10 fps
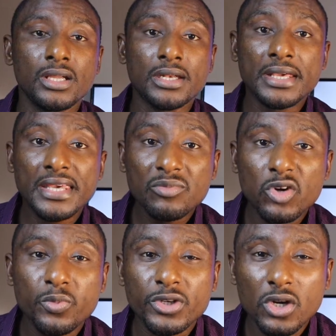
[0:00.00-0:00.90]
They came
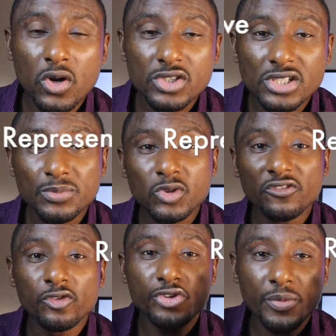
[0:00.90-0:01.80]
up with the concept
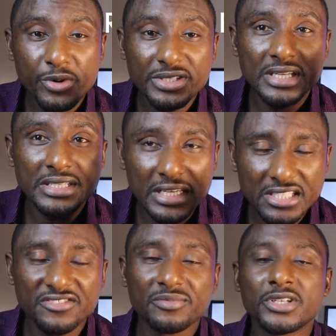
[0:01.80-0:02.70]
of
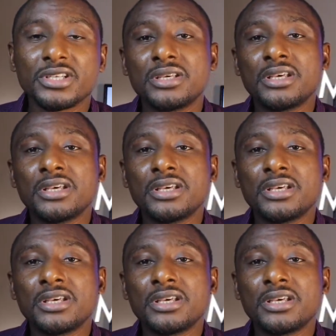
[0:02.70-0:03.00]
representative money,